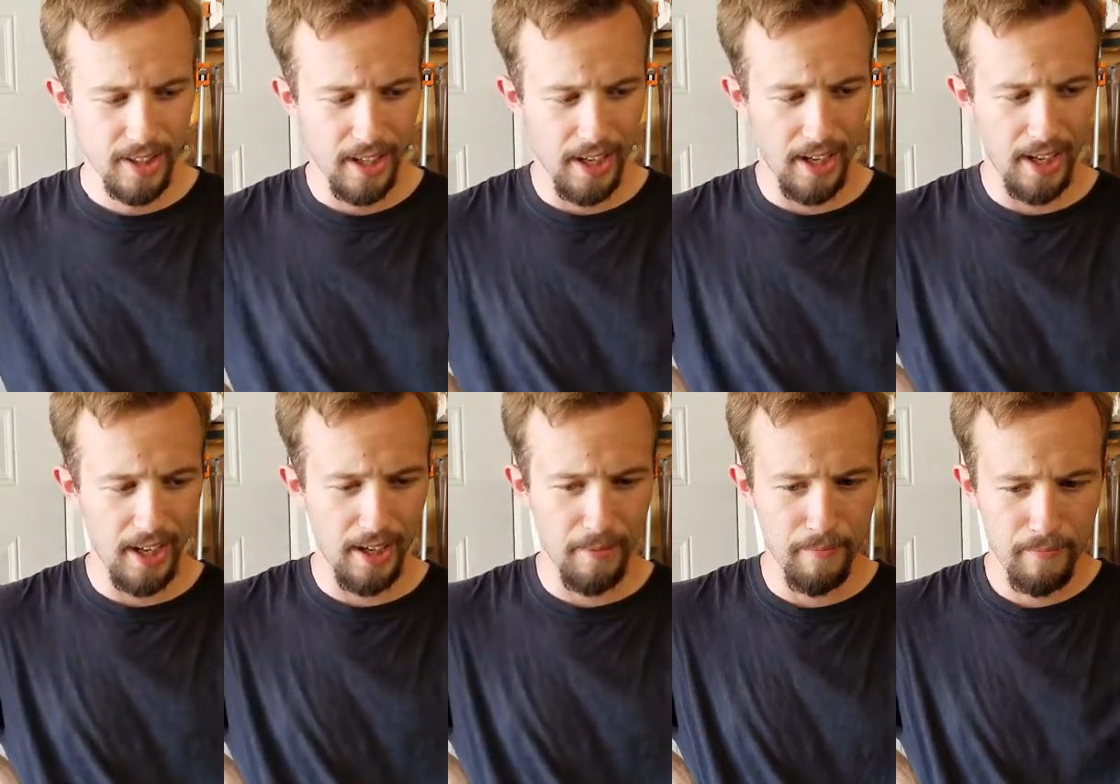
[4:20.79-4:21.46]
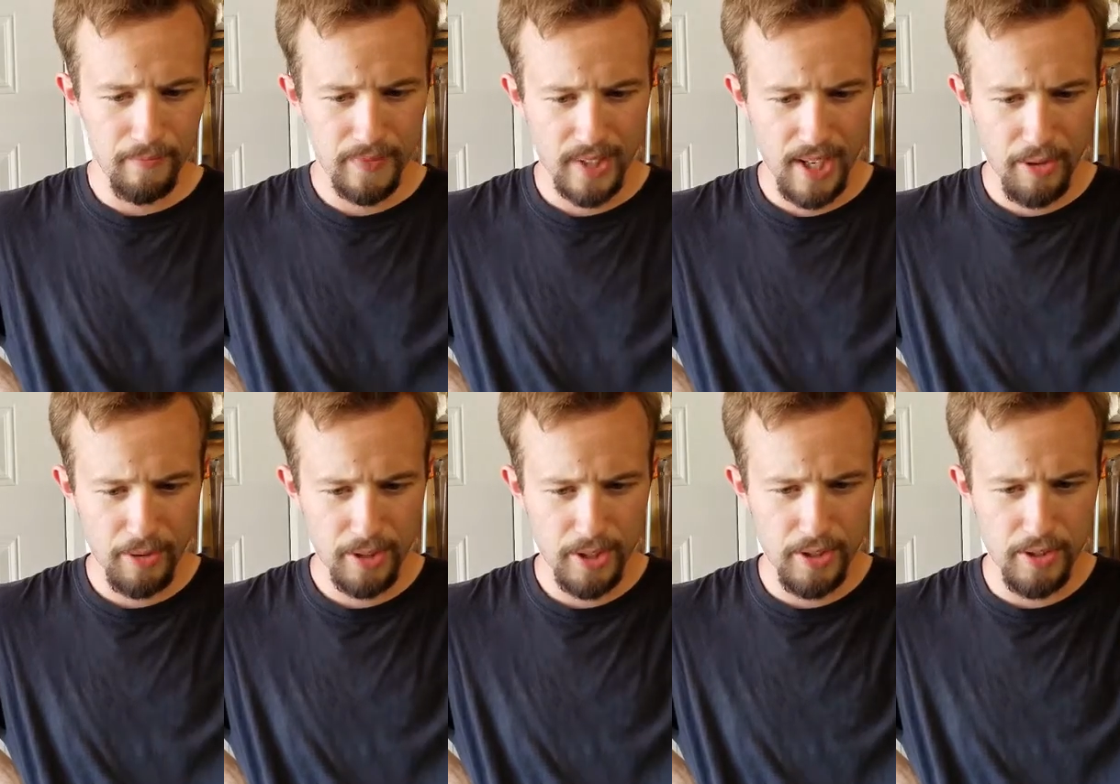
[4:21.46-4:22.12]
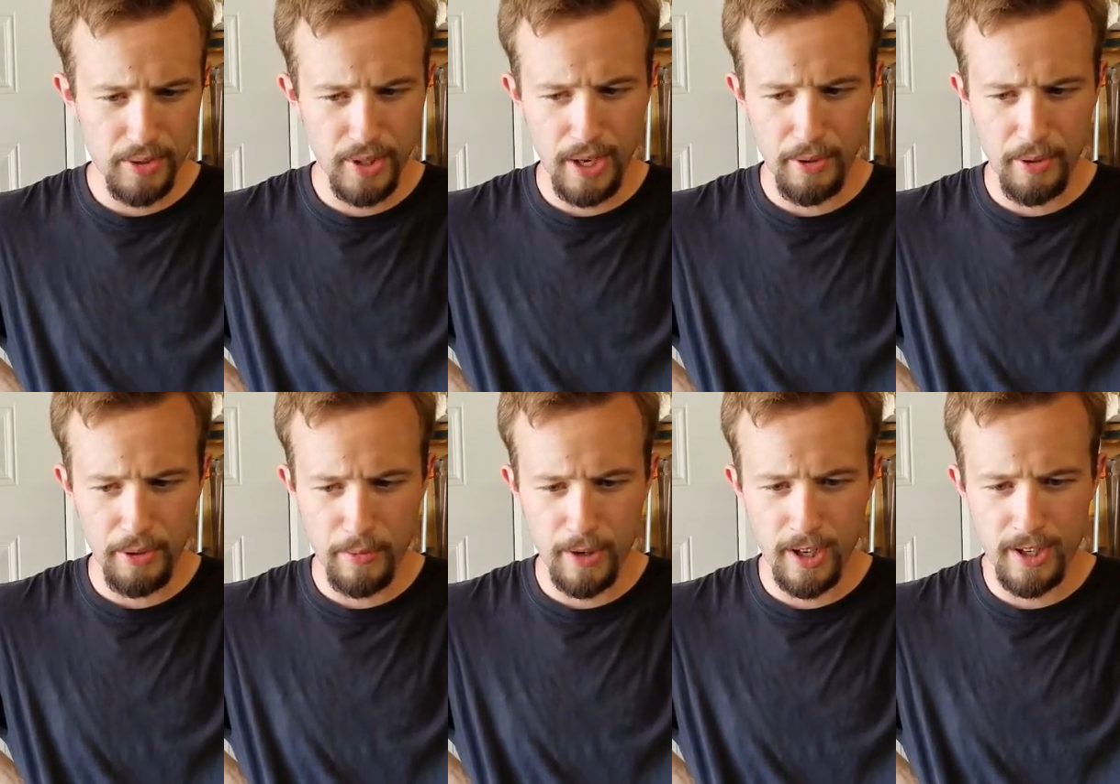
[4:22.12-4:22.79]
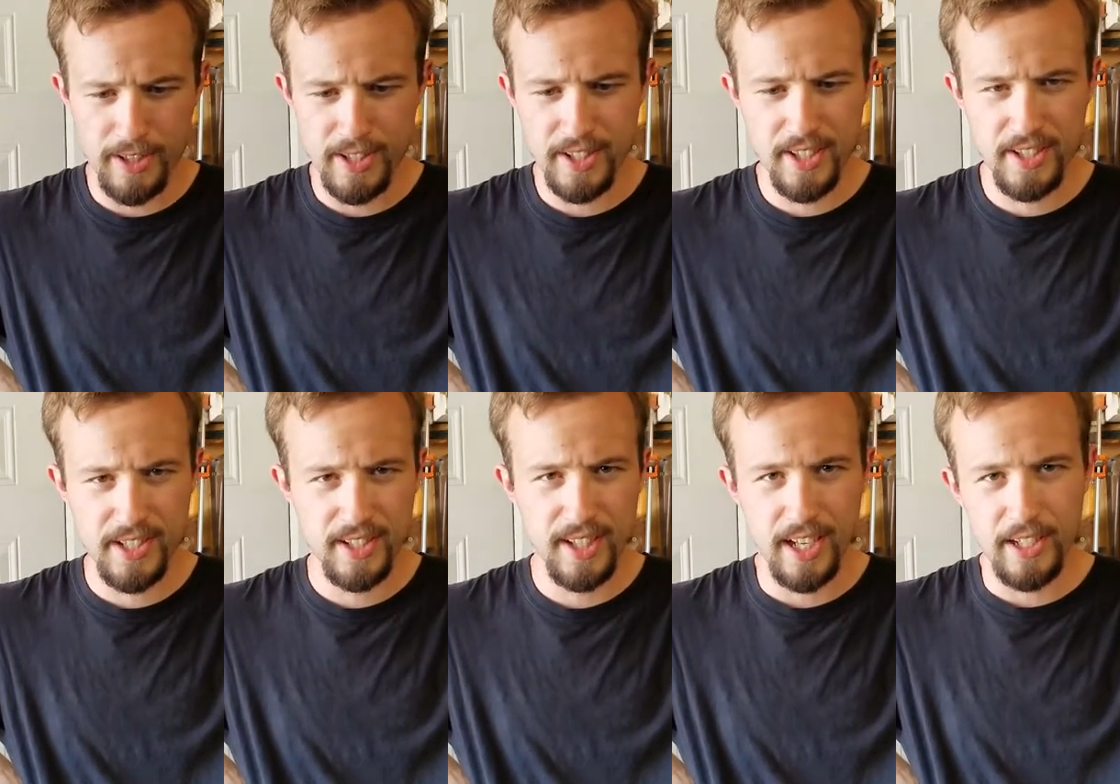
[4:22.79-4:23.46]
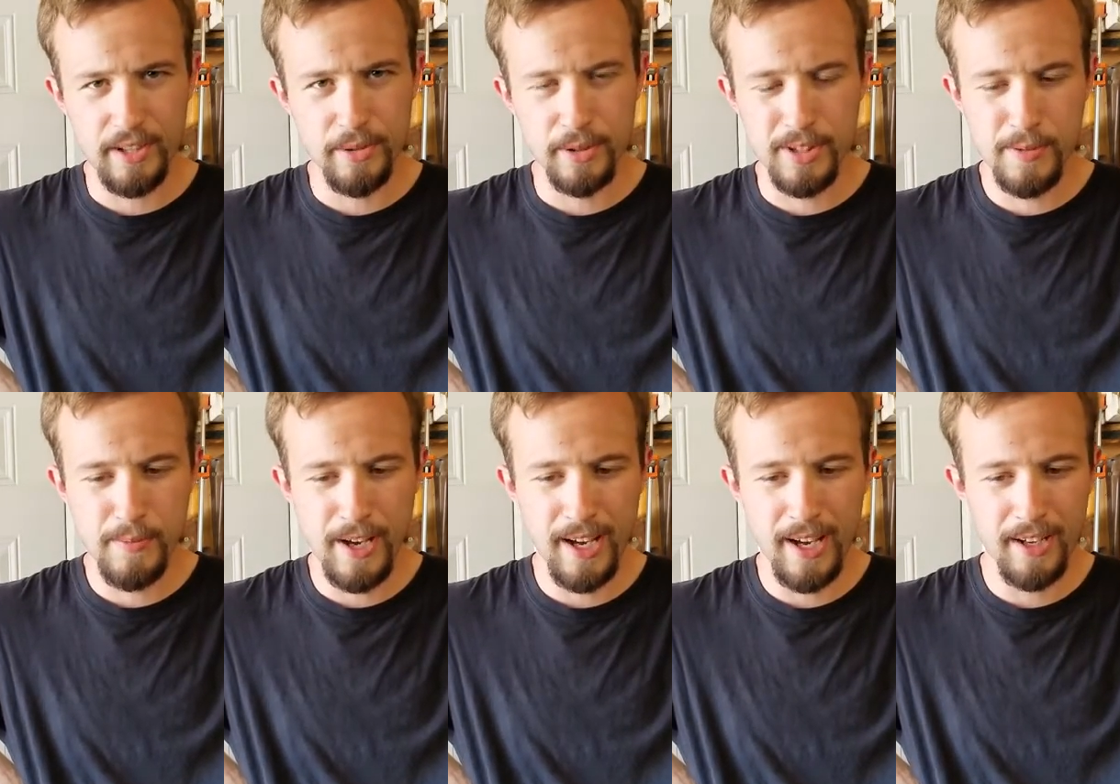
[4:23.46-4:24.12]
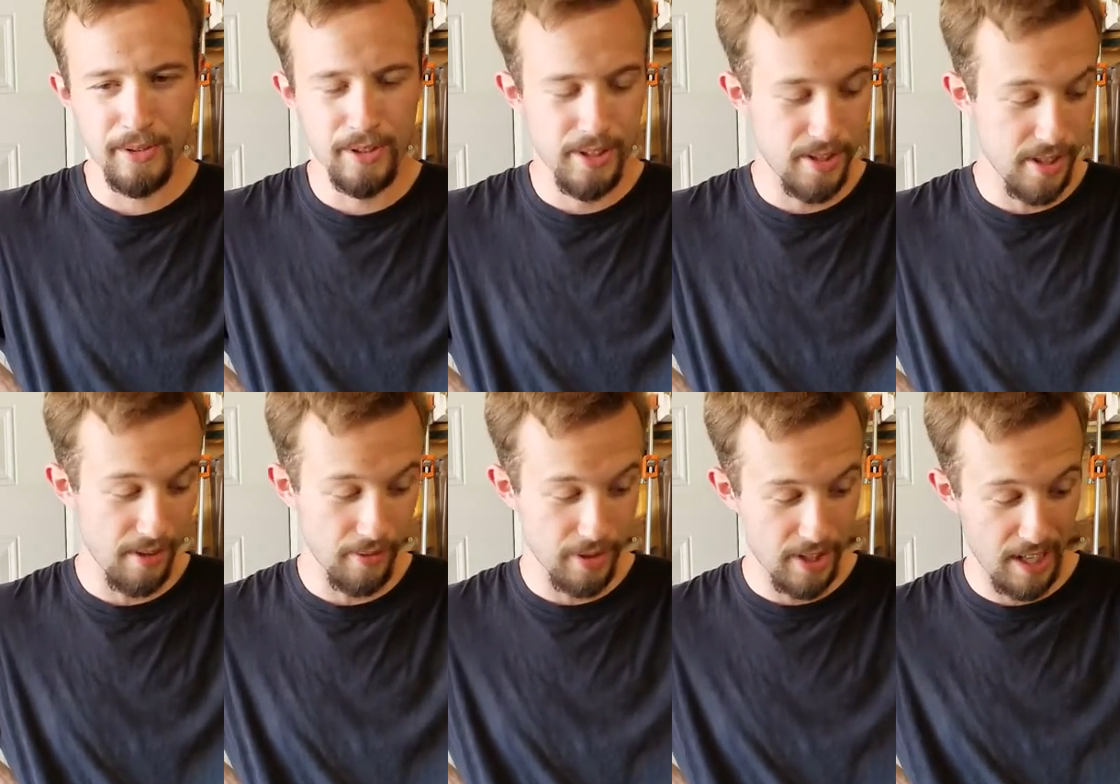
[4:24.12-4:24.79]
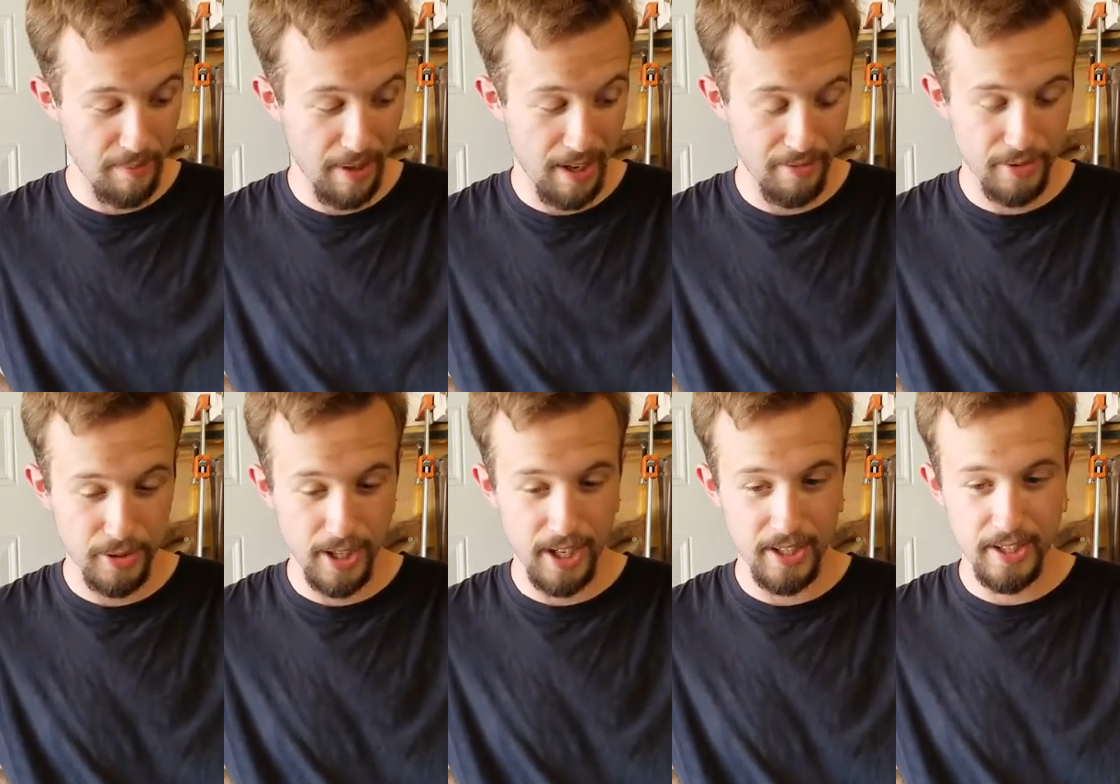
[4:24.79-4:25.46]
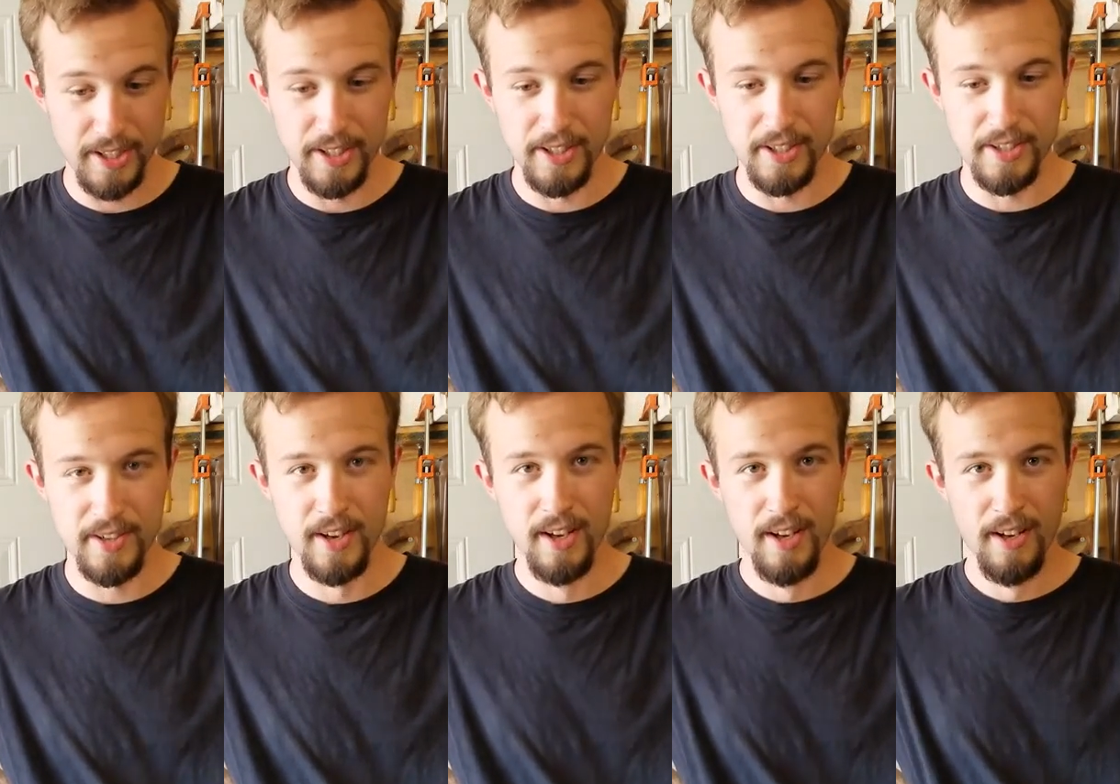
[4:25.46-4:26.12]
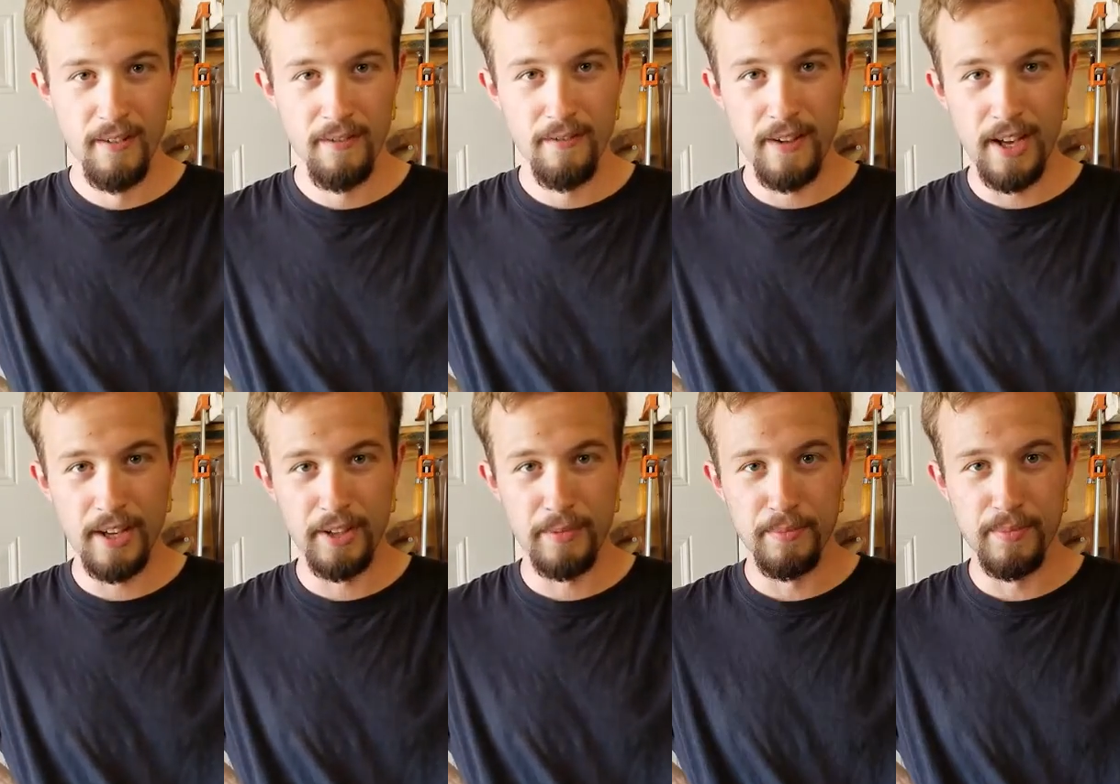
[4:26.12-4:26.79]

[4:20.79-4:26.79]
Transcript: Can't really do that with bronze. It doesn't like to expand, or at least every time I've tried it has failed